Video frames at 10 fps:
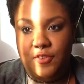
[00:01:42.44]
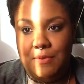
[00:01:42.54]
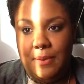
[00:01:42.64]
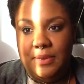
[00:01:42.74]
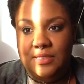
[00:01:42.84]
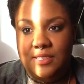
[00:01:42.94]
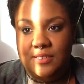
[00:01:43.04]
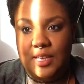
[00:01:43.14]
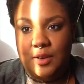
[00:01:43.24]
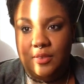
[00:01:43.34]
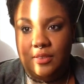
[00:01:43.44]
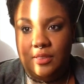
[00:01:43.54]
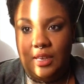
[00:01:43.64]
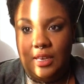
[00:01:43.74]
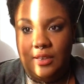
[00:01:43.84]
my business letters and
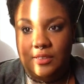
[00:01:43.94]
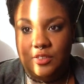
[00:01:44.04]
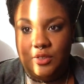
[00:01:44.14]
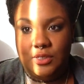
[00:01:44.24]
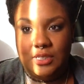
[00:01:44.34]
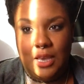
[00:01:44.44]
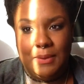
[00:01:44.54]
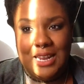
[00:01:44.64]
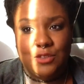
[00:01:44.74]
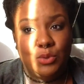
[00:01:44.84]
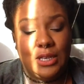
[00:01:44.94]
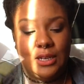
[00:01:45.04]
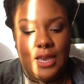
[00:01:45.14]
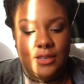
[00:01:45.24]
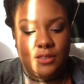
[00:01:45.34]
things, as you can see. I mean, that's really
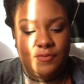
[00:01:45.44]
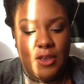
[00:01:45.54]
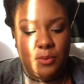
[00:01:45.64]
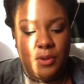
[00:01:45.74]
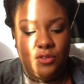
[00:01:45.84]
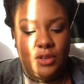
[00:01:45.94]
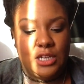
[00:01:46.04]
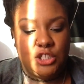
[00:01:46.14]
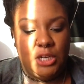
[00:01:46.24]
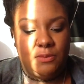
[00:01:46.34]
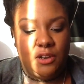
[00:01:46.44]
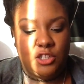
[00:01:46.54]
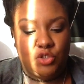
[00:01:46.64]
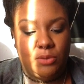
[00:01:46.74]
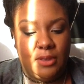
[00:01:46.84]
nice. The fountain pens are not cheap. They're
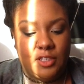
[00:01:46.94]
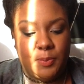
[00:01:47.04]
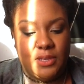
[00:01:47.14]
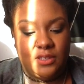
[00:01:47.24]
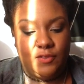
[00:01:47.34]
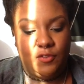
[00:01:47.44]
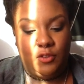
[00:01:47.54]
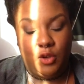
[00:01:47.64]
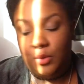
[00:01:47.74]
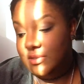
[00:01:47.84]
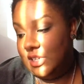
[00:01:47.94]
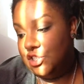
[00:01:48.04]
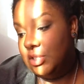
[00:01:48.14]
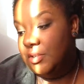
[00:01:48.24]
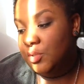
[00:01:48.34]
extremely expensive if you go to a
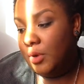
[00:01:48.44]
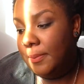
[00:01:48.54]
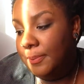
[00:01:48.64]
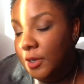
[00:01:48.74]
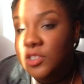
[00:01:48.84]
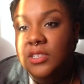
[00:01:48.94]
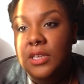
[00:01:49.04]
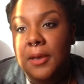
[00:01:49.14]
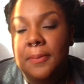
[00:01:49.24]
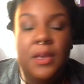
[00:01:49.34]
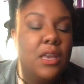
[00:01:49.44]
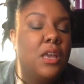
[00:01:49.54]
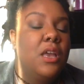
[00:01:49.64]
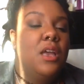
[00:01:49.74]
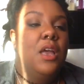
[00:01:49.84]
stationery store and purchase them.
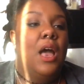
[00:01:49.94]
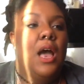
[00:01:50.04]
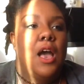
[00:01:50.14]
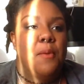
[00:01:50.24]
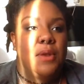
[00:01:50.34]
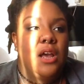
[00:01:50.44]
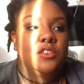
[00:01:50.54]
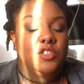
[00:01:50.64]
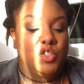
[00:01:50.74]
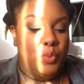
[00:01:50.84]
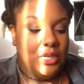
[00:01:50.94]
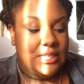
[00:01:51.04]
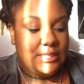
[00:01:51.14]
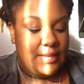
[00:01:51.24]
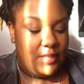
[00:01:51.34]
But I also just wanted
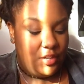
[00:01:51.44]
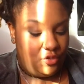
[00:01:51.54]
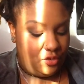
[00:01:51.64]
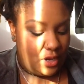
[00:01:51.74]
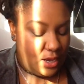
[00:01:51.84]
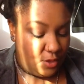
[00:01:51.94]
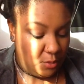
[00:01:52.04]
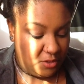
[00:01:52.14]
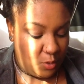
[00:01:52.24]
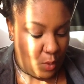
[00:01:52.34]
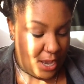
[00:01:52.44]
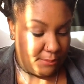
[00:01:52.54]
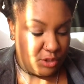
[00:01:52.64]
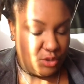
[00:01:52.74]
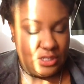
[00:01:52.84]
to say that the reason why
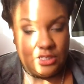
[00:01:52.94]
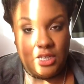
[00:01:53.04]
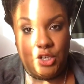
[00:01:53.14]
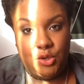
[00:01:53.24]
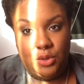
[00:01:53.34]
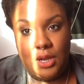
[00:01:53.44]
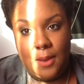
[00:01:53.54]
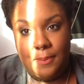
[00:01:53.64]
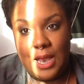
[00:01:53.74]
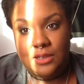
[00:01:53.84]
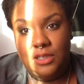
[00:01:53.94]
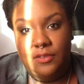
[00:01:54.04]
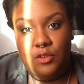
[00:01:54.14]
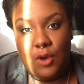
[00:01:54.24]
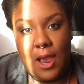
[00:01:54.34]
I'm choosing to do an unboxing
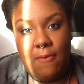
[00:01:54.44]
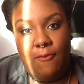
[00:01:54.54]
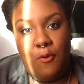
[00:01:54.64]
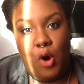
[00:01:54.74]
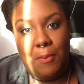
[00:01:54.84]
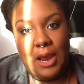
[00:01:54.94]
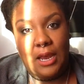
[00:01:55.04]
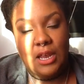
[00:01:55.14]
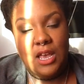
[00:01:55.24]
of Scribe for my